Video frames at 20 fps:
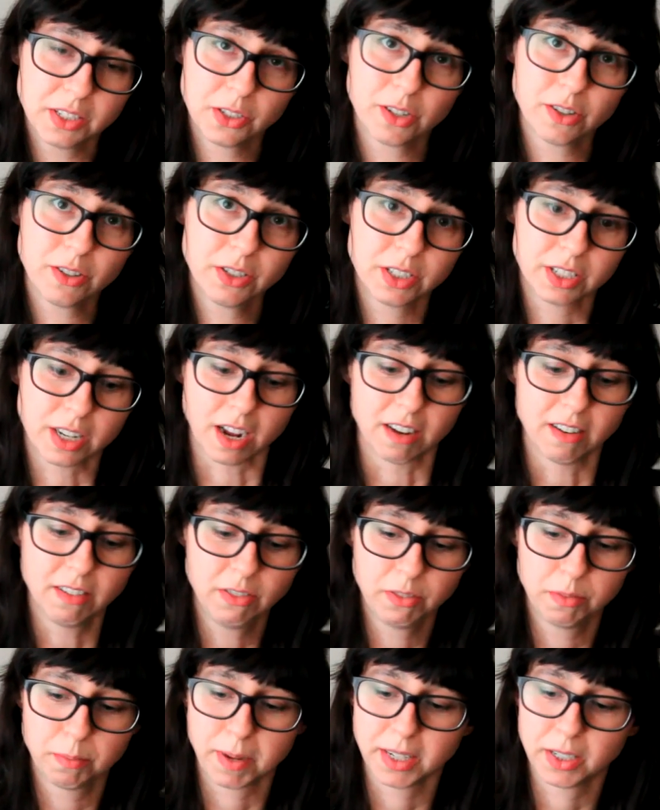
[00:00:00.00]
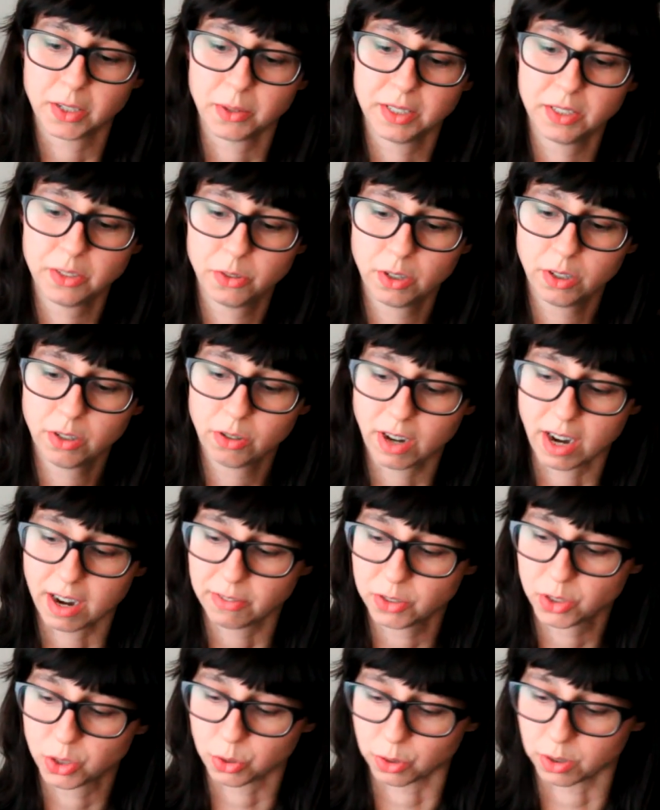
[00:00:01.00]
yourself by going to a
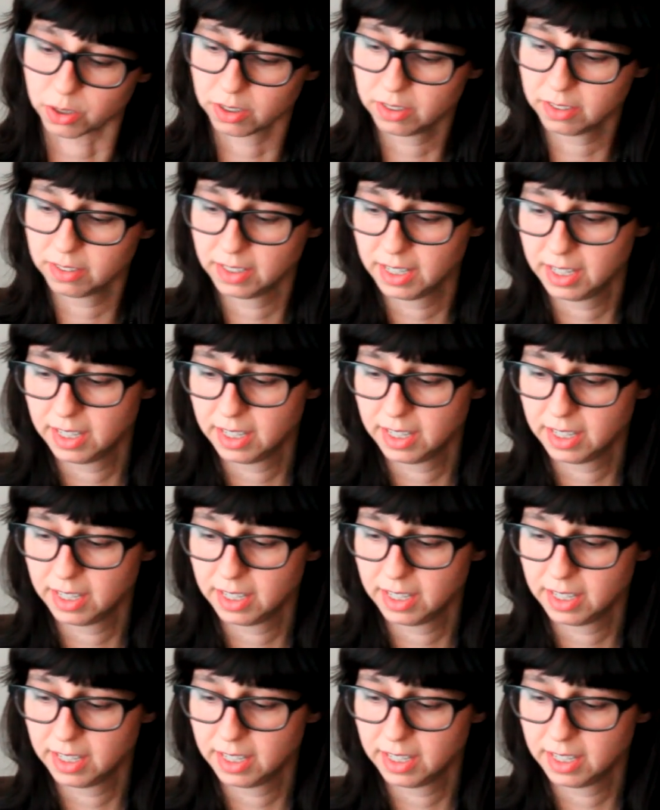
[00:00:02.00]
craft store.